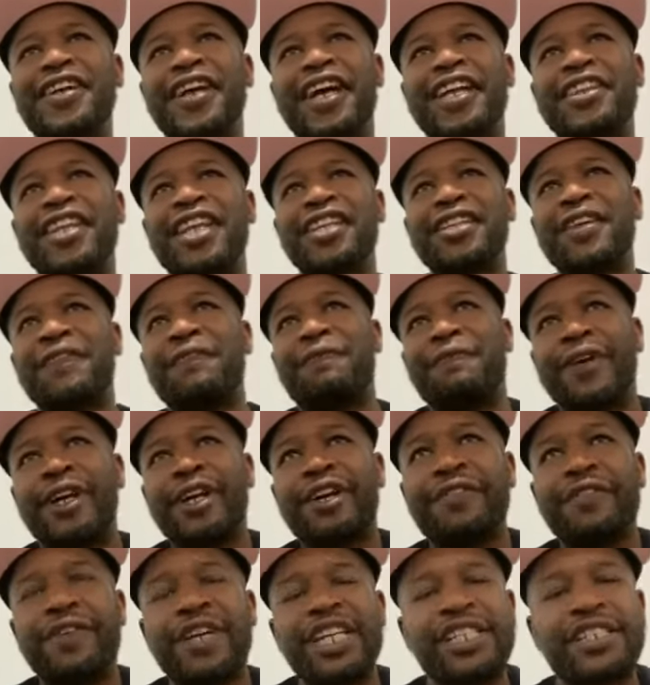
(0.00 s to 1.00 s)
think the
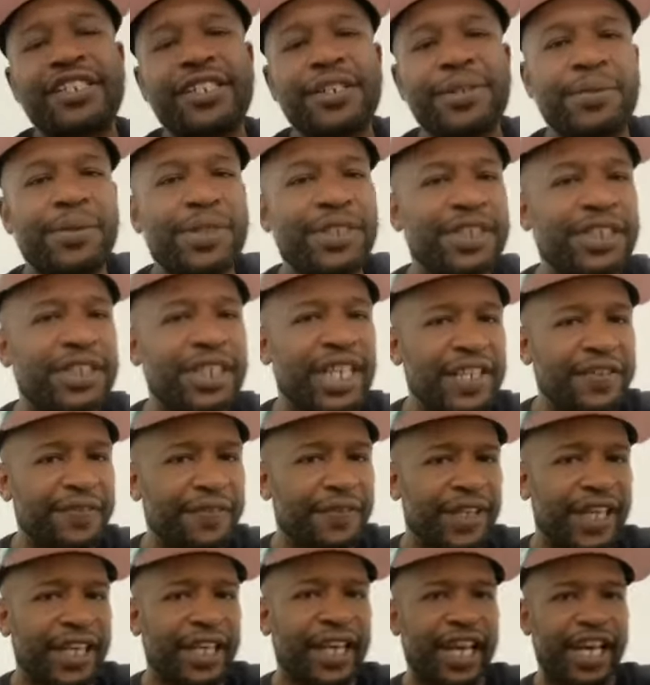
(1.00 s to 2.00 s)
federation was just
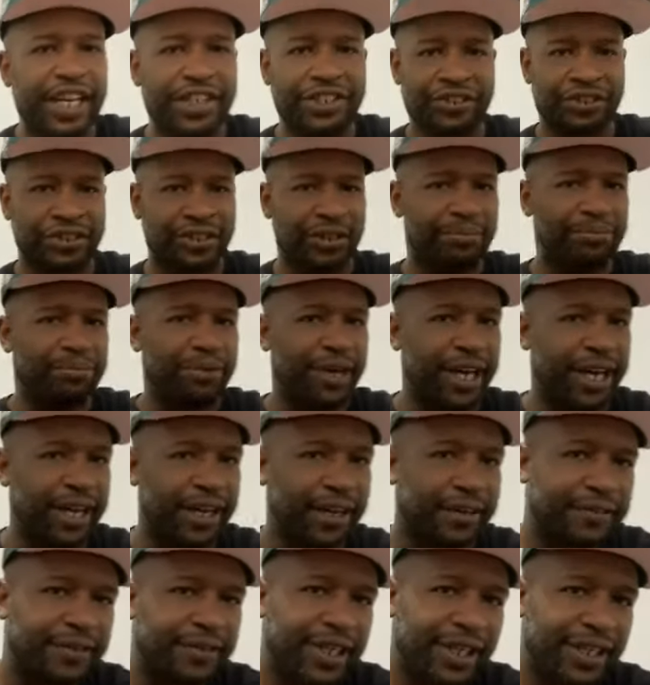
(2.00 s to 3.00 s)
for like extra
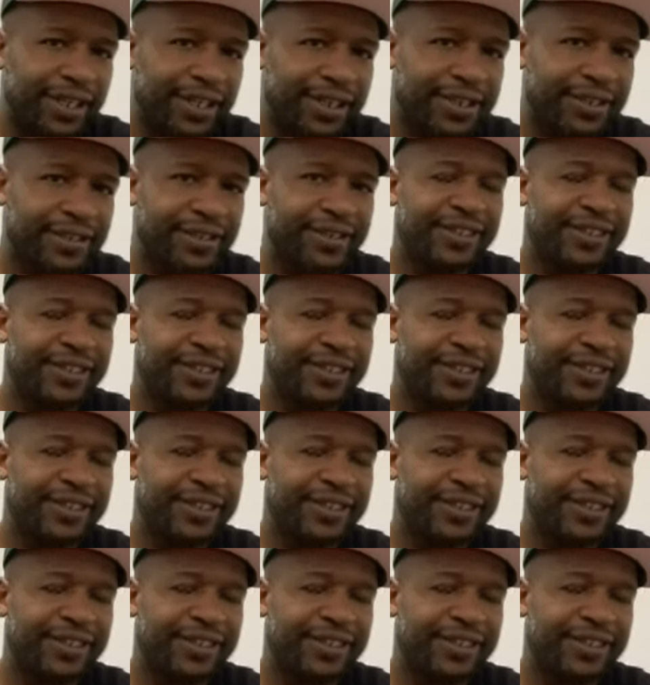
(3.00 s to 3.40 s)
bragging rights.